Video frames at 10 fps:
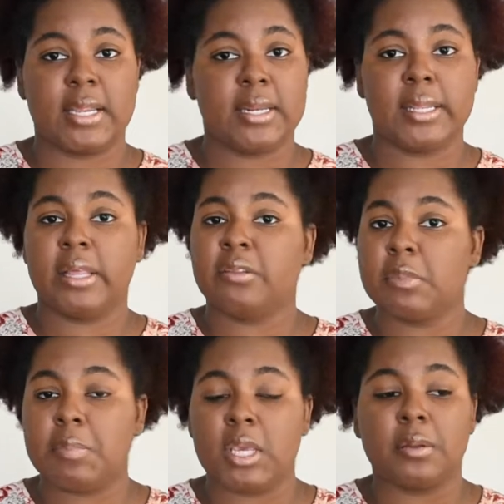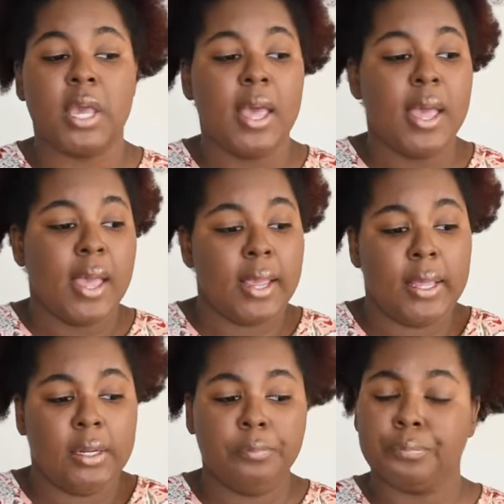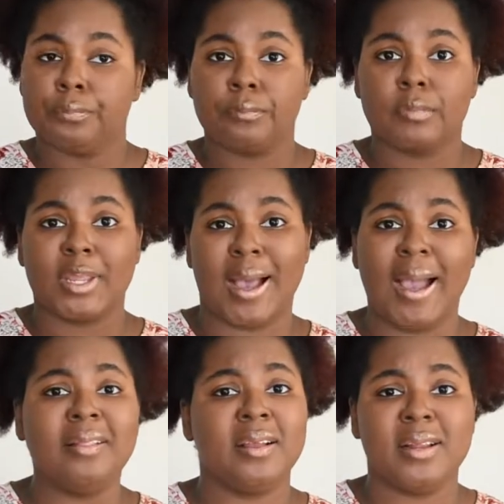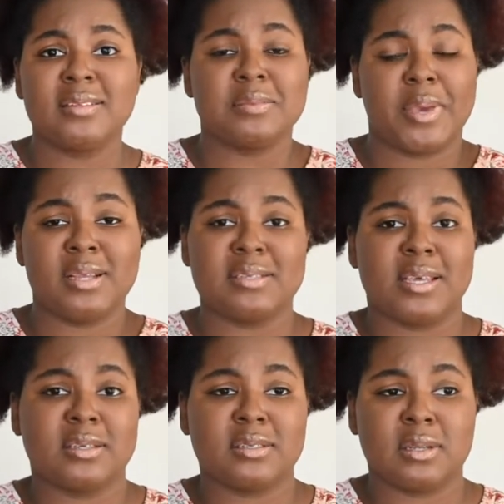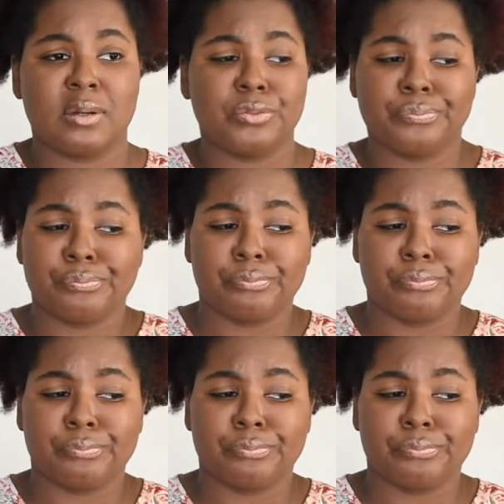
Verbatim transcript: And they let me be, and I think that's amazing. So